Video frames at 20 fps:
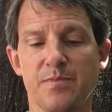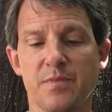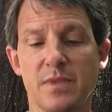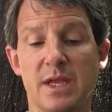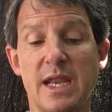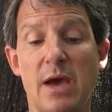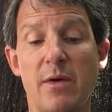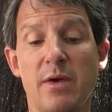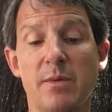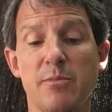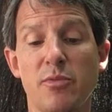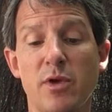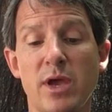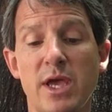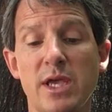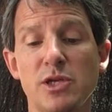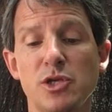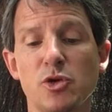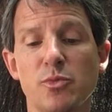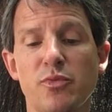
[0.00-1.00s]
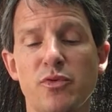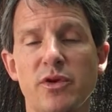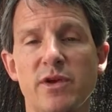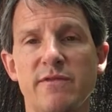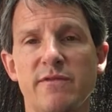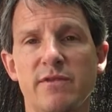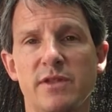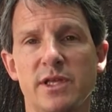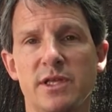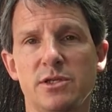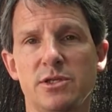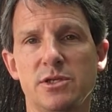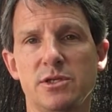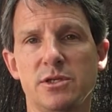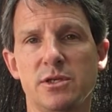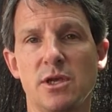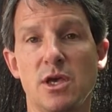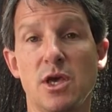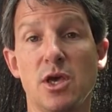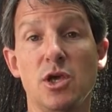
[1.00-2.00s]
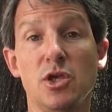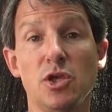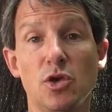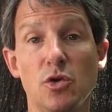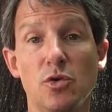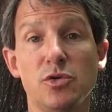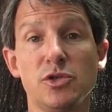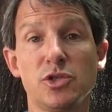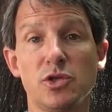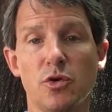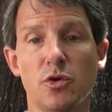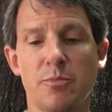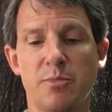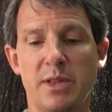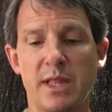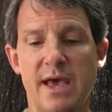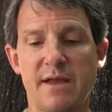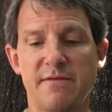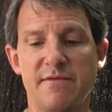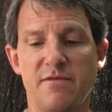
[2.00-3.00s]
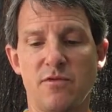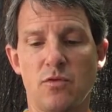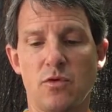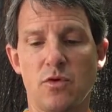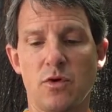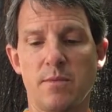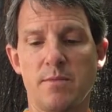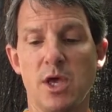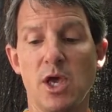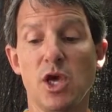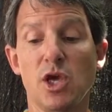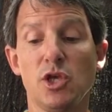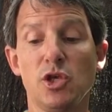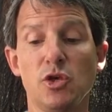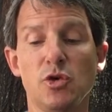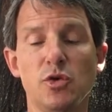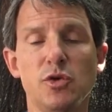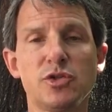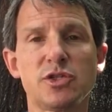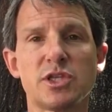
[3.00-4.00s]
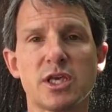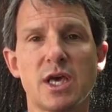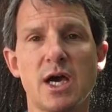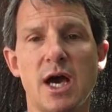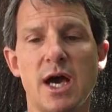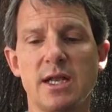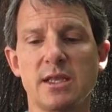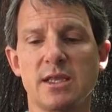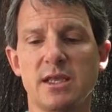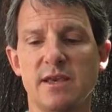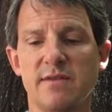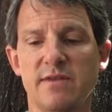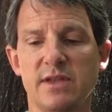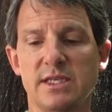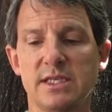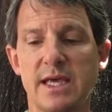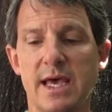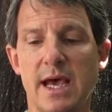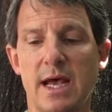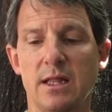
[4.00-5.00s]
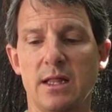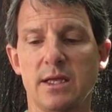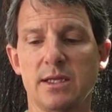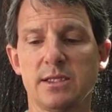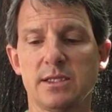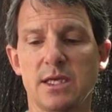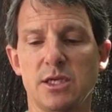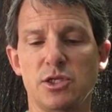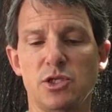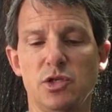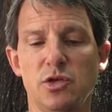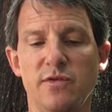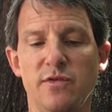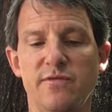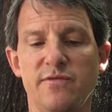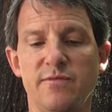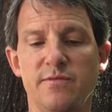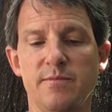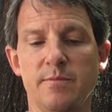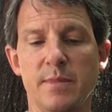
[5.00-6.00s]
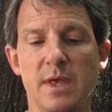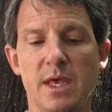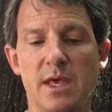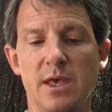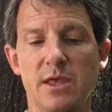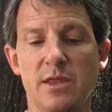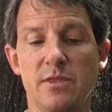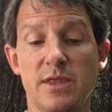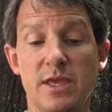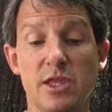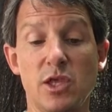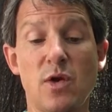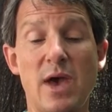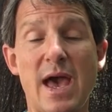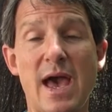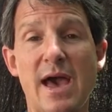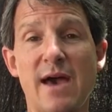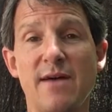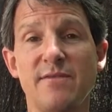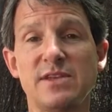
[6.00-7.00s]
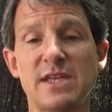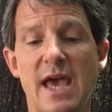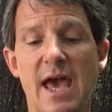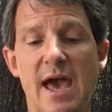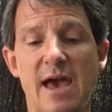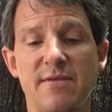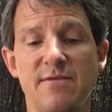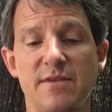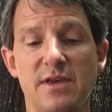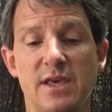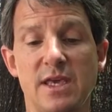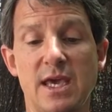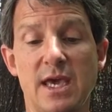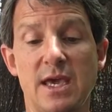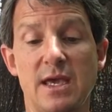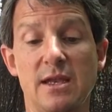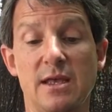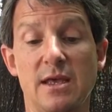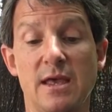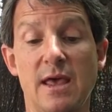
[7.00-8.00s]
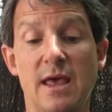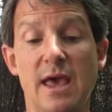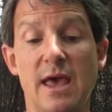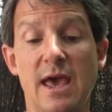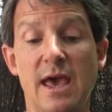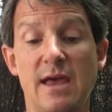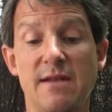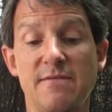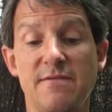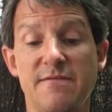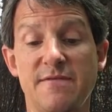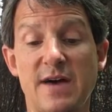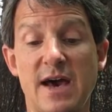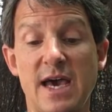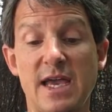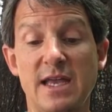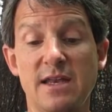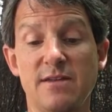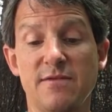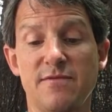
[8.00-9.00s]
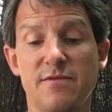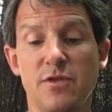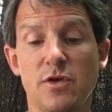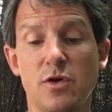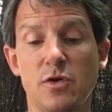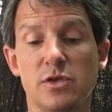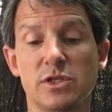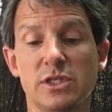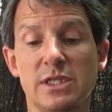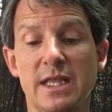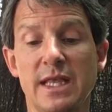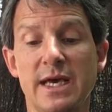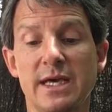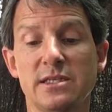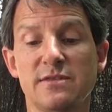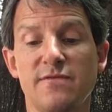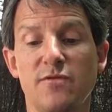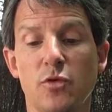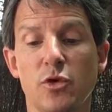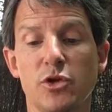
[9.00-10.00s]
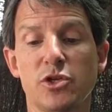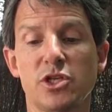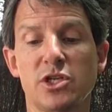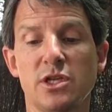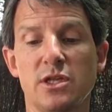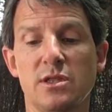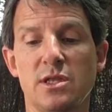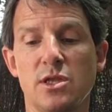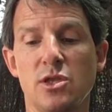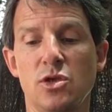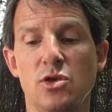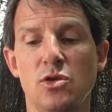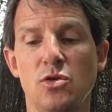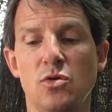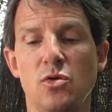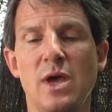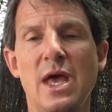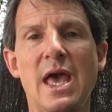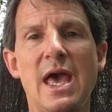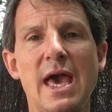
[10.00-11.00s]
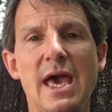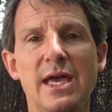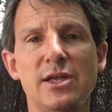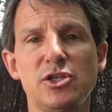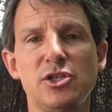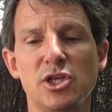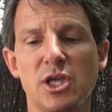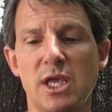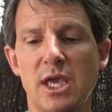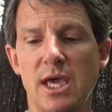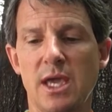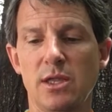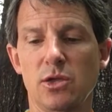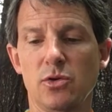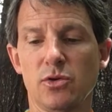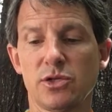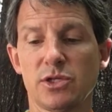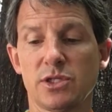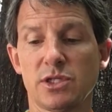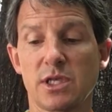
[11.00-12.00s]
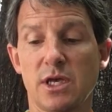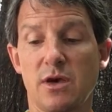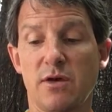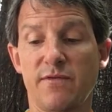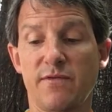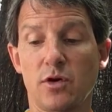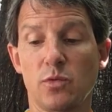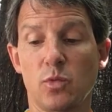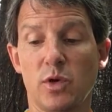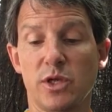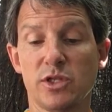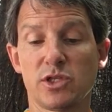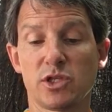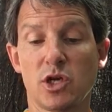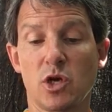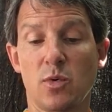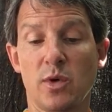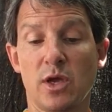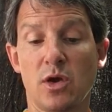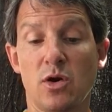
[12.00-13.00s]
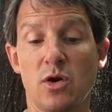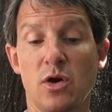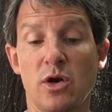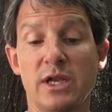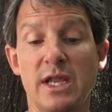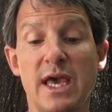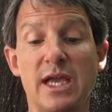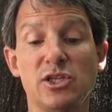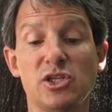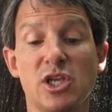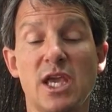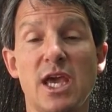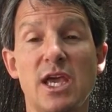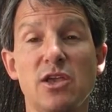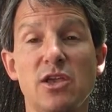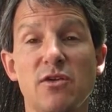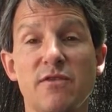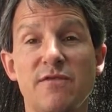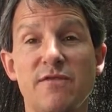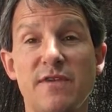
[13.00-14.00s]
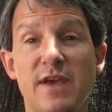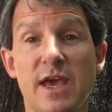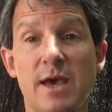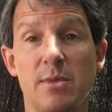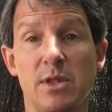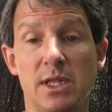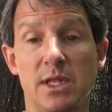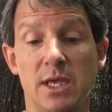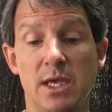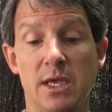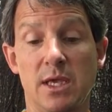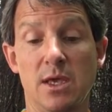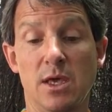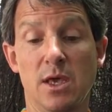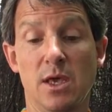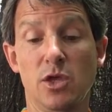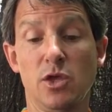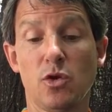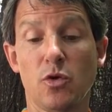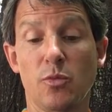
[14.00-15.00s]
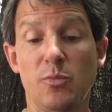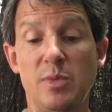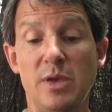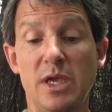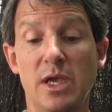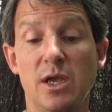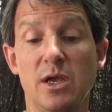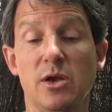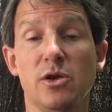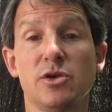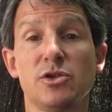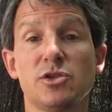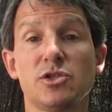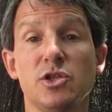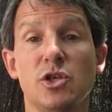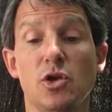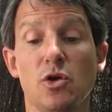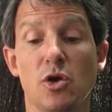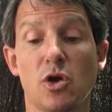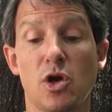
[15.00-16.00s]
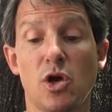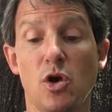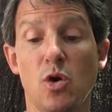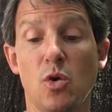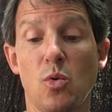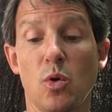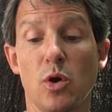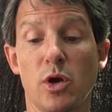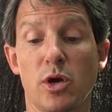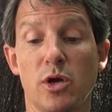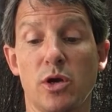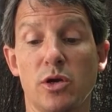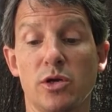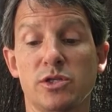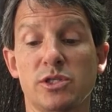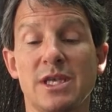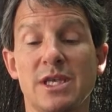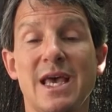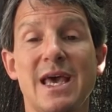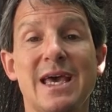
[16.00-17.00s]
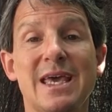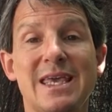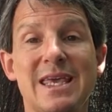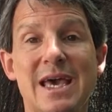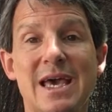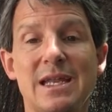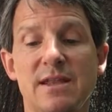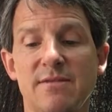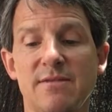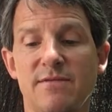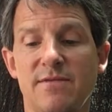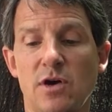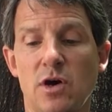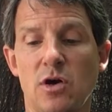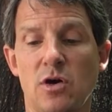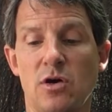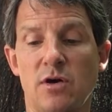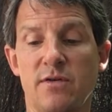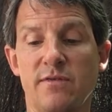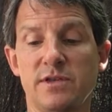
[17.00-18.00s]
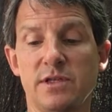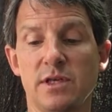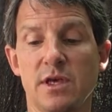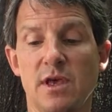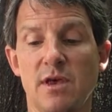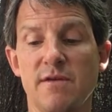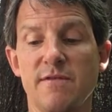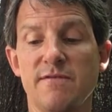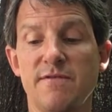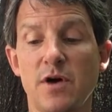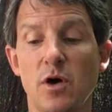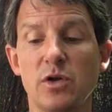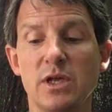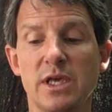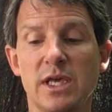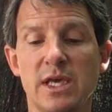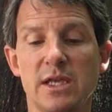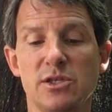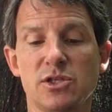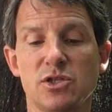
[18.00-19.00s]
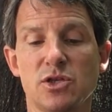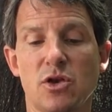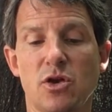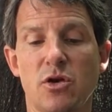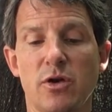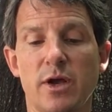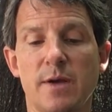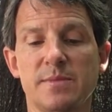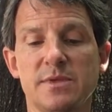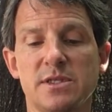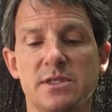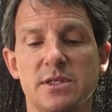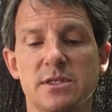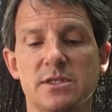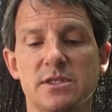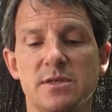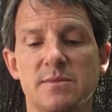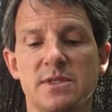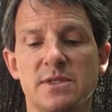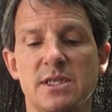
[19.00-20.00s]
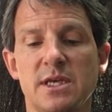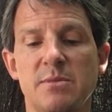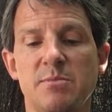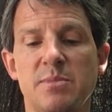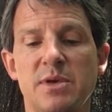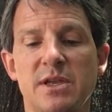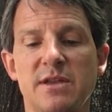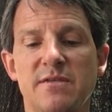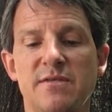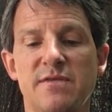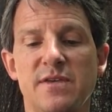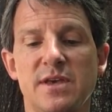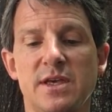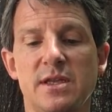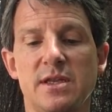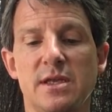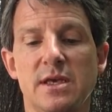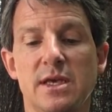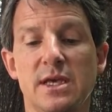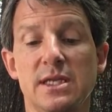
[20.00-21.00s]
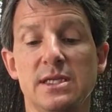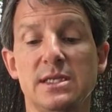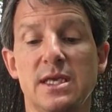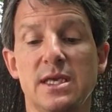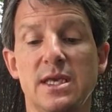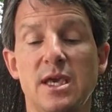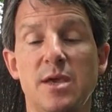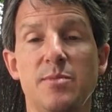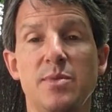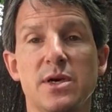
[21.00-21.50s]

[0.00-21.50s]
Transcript: Now embrace your privilege. Use your platform. Use the God-given talents that you have to advocate and fight for those less fortunate than you. Educate yourself on what's going on. Educate your family, your peers, your coworkers. Get involved. Vote against the corrupt systems that benefit to keep